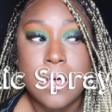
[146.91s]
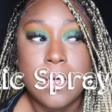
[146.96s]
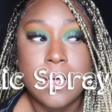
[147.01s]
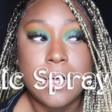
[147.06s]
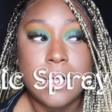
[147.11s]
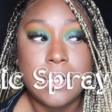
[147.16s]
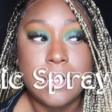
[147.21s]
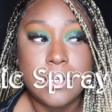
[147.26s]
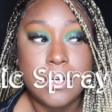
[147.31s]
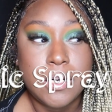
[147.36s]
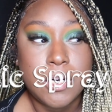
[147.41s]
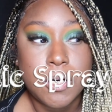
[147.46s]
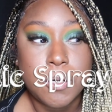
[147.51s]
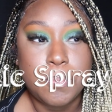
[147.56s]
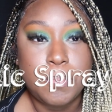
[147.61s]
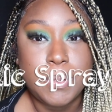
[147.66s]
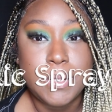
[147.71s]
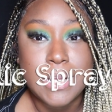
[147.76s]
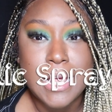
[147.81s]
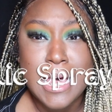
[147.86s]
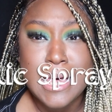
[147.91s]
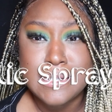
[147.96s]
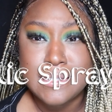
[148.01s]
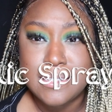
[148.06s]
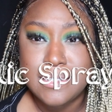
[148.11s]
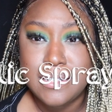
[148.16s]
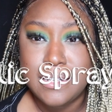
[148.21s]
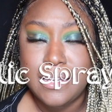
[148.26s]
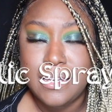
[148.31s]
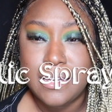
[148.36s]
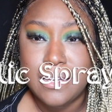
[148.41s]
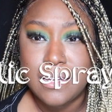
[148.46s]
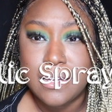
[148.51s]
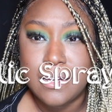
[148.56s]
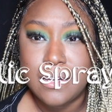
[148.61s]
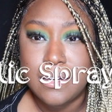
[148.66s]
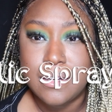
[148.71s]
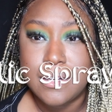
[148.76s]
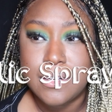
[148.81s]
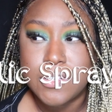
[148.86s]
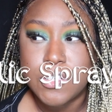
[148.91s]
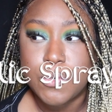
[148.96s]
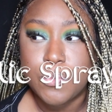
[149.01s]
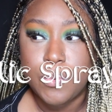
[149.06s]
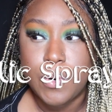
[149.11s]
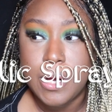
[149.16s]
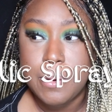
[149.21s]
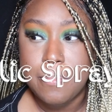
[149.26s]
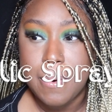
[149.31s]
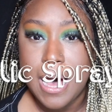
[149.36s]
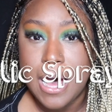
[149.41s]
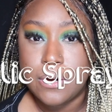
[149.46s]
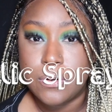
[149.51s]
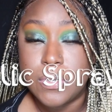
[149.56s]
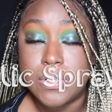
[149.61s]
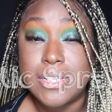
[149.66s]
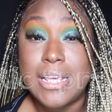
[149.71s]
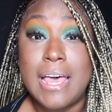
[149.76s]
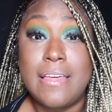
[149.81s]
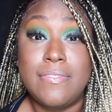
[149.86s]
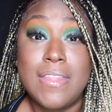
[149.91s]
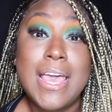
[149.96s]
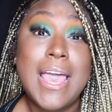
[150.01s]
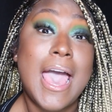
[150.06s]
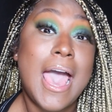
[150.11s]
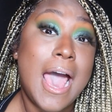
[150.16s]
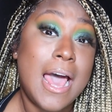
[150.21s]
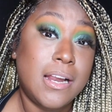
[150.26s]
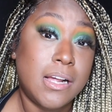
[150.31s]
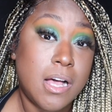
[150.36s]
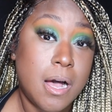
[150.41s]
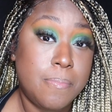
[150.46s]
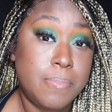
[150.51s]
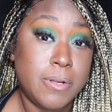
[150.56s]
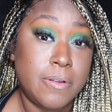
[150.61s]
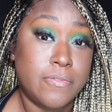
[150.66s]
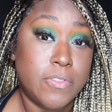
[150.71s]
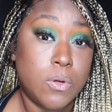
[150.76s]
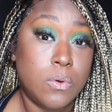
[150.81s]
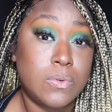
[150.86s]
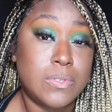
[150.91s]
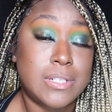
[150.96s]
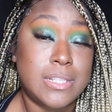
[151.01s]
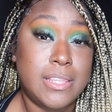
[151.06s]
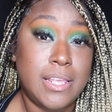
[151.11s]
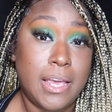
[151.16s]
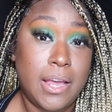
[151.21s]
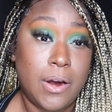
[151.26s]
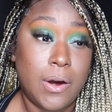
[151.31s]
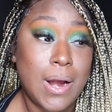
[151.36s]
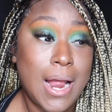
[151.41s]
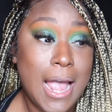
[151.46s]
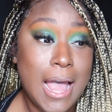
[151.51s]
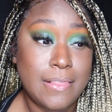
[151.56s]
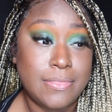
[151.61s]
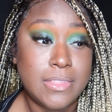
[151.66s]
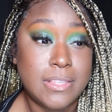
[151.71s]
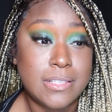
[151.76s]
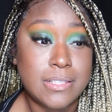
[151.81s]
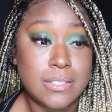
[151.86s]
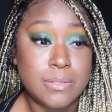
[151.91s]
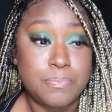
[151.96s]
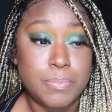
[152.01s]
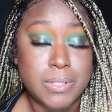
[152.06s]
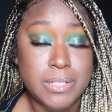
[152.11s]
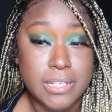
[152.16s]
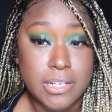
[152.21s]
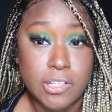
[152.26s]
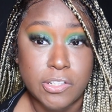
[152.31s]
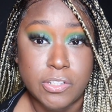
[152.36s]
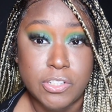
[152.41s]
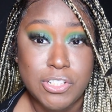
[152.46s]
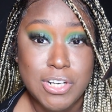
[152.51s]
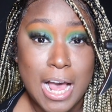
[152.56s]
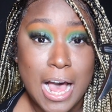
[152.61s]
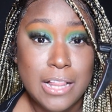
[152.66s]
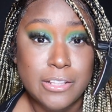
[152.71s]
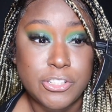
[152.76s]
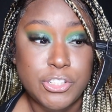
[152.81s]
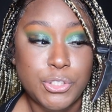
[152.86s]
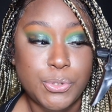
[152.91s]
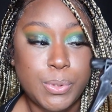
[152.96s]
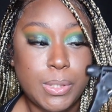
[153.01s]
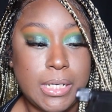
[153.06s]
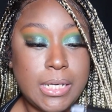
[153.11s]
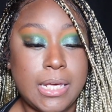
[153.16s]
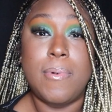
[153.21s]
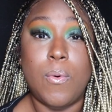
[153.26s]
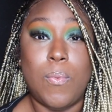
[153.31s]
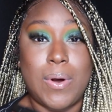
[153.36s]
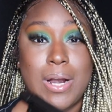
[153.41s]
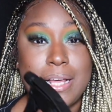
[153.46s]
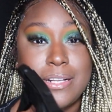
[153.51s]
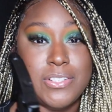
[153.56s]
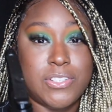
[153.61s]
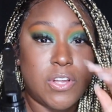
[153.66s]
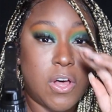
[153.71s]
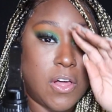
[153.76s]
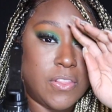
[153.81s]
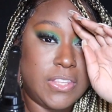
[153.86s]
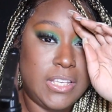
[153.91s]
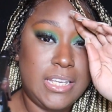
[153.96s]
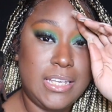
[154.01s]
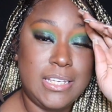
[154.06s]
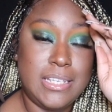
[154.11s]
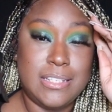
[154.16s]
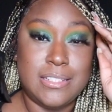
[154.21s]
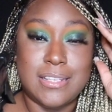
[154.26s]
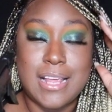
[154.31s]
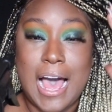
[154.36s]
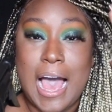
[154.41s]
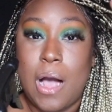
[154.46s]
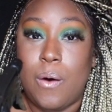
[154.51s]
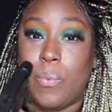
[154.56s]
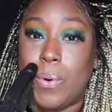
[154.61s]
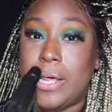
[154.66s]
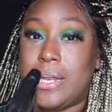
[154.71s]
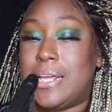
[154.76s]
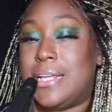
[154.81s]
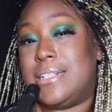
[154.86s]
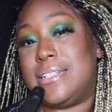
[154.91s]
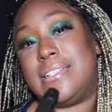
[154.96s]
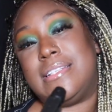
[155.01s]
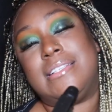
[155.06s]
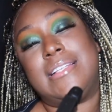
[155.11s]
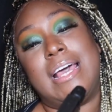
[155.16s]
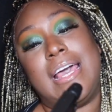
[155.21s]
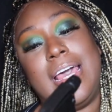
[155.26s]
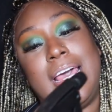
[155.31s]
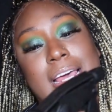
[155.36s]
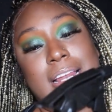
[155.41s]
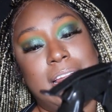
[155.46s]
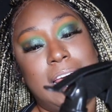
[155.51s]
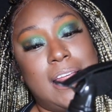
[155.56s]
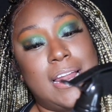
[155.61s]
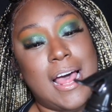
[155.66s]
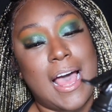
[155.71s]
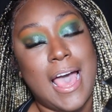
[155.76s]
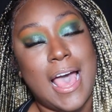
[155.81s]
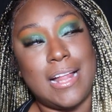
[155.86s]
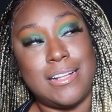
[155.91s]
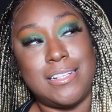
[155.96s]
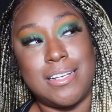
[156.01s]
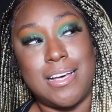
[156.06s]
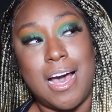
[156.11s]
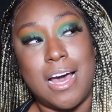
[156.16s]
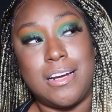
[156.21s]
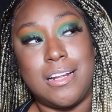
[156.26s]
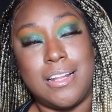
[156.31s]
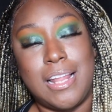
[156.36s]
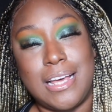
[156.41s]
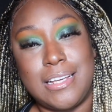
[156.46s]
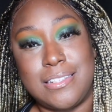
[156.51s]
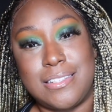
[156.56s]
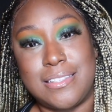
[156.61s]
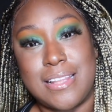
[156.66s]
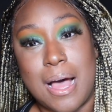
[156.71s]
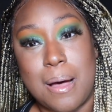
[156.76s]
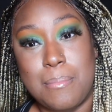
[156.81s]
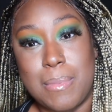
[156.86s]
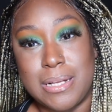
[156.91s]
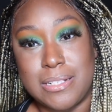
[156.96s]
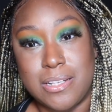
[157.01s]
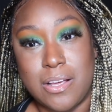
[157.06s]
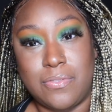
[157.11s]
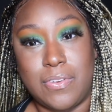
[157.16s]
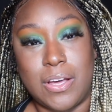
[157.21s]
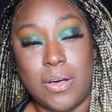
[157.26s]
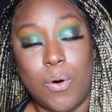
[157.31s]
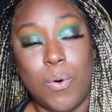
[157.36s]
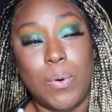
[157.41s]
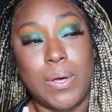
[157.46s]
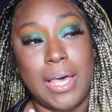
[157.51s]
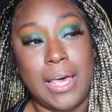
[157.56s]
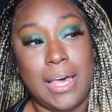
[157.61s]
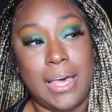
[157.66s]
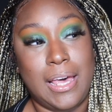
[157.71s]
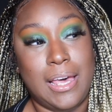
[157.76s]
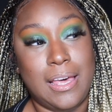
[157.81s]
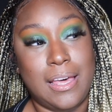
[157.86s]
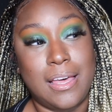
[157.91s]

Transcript: clear plastic spray bottles, and they had a couple of those there at this particular Dollar Tree. But when I saw these, I went insane, and I had to kind of like stop myself, like, okay,